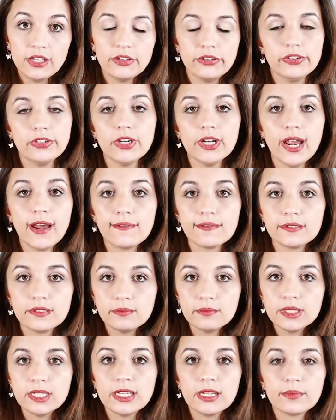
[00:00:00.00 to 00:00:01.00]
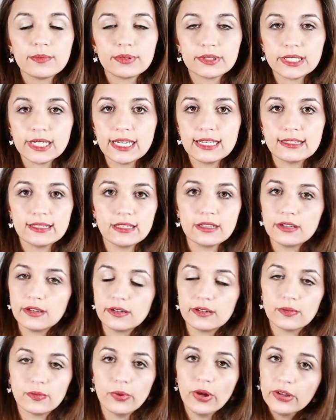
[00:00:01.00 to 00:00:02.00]
You should have something in place,
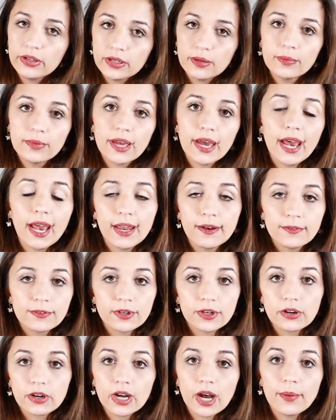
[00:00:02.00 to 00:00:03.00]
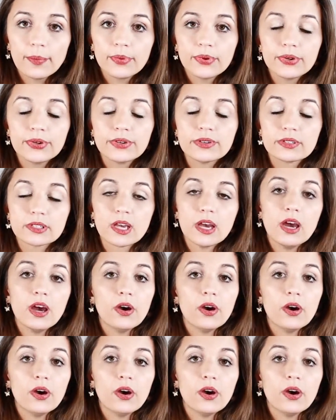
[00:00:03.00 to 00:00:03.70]
either a welcome guide for your couples